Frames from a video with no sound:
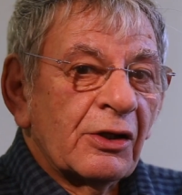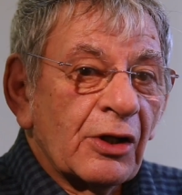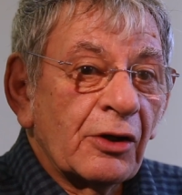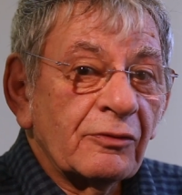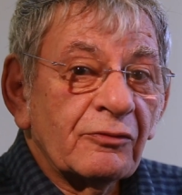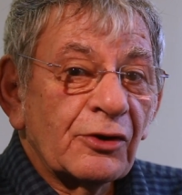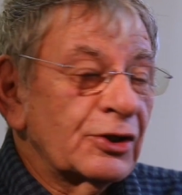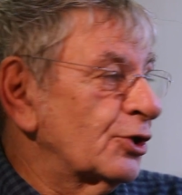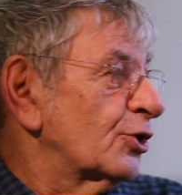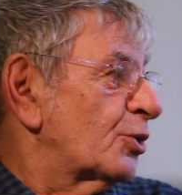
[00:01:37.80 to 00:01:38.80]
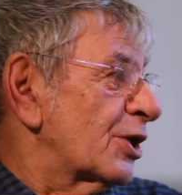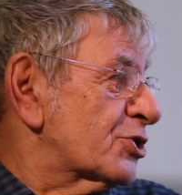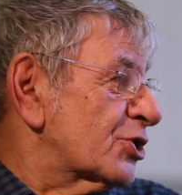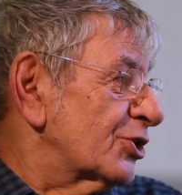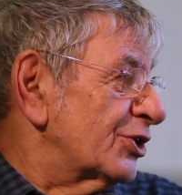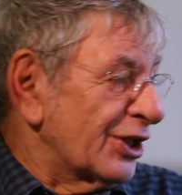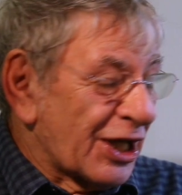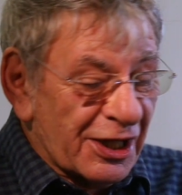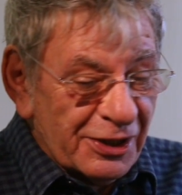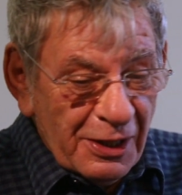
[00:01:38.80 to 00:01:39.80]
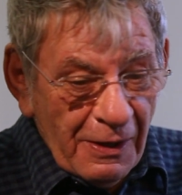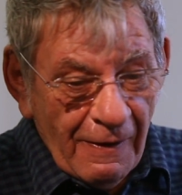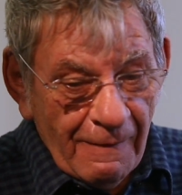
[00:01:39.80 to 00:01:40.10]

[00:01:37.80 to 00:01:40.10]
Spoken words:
Very good question again,